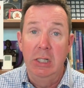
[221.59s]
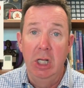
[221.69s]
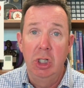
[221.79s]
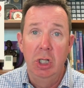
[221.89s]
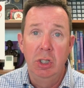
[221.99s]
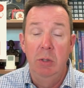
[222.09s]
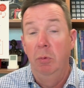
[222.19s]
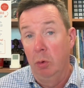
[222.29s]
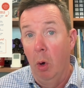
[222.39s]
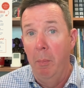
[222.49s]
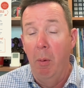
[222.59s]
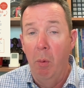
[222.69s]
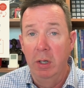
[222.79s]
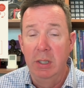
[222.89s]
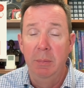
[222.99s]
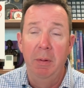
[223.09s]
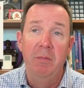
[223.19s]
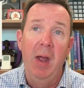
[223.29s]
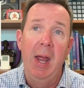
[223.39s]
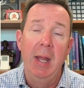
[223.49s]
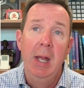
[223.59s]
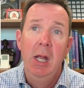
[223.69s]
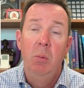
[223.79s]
dishes, and we're going a bit more to the buffet.